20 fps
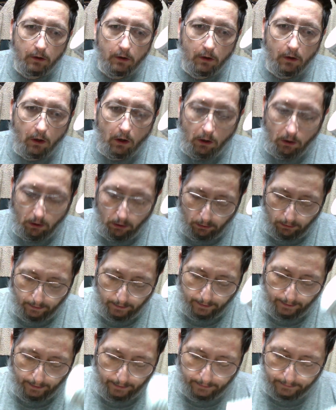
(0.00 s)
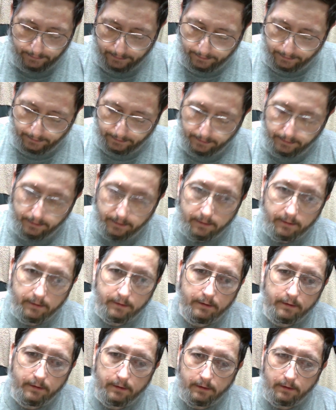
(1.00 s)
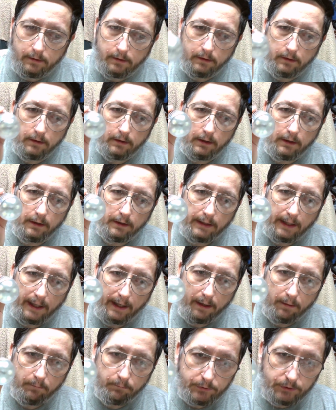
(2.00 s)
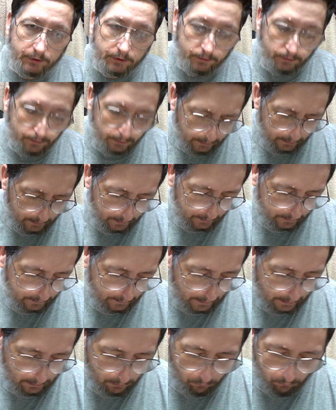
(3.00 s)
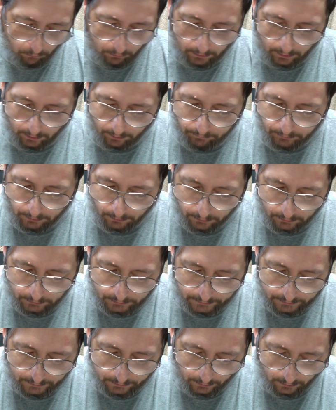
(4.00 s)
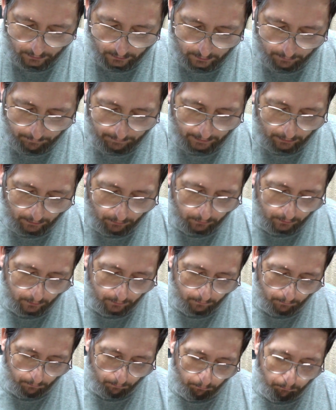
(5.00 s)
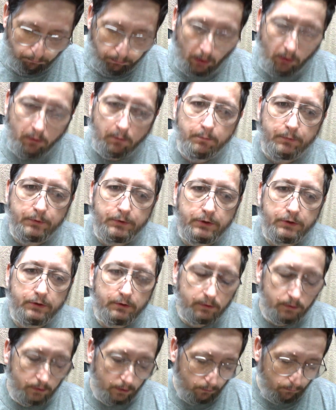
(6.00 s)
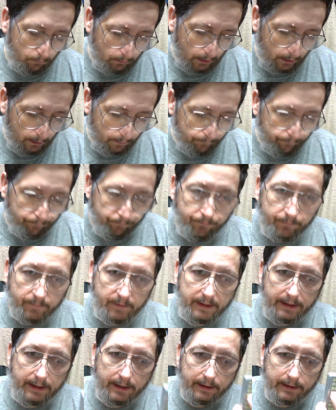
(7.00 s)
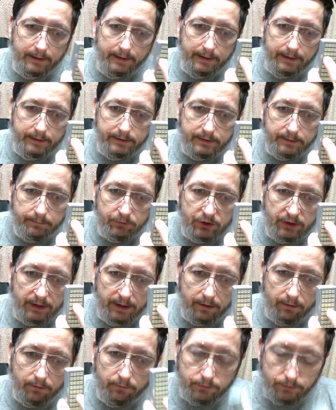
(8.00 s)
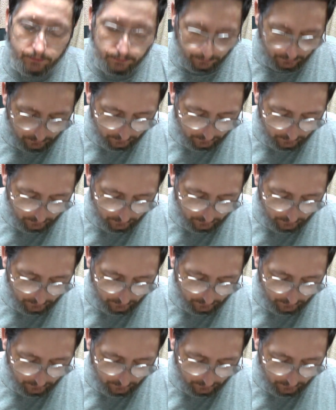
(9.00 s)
are LED lamps. Now, I'm not going to talk about bulbs or the LEDs themselves,